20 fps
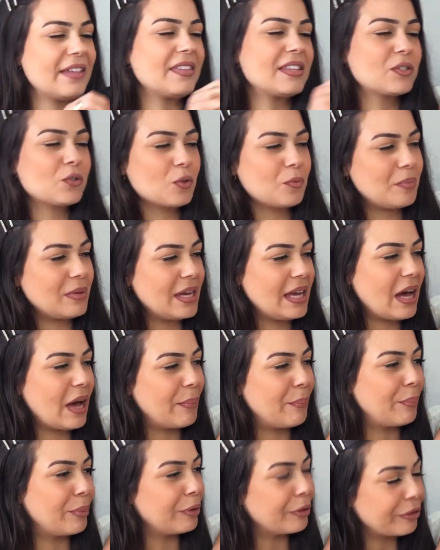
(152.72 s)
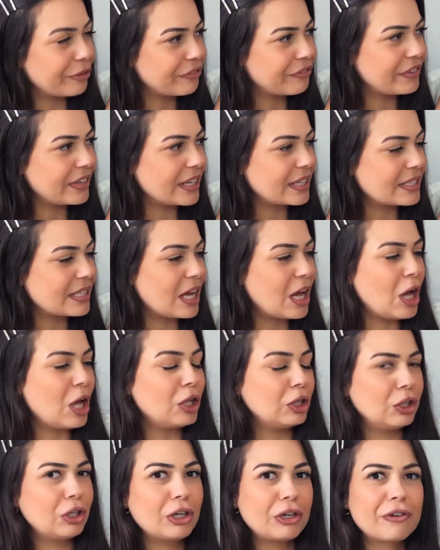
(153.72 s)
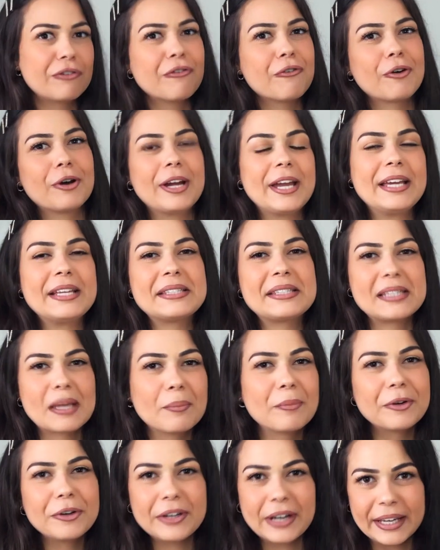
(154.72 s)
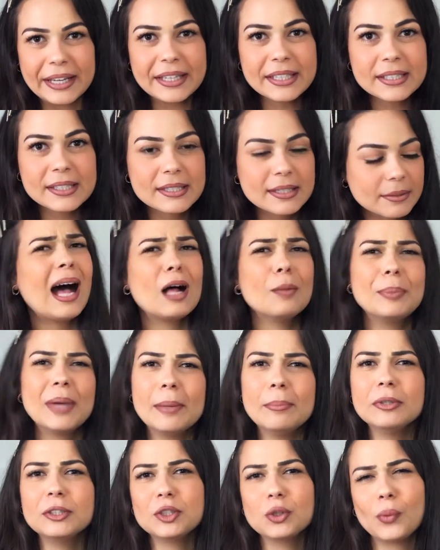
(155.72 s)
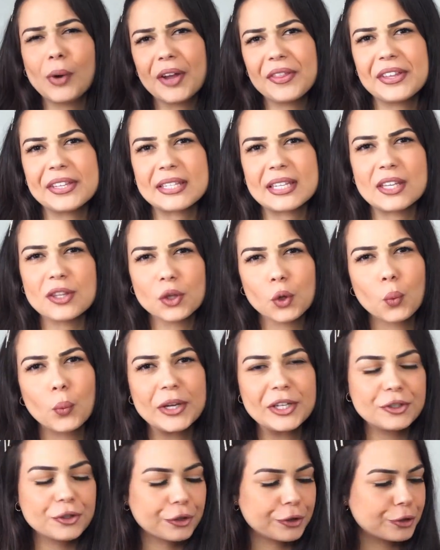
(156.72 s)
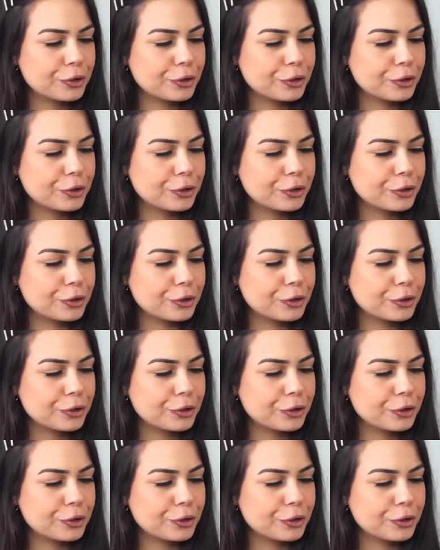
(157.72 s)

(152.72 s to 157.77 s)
this would be a perfect look for a summer night. I'll be able to wear this in the winter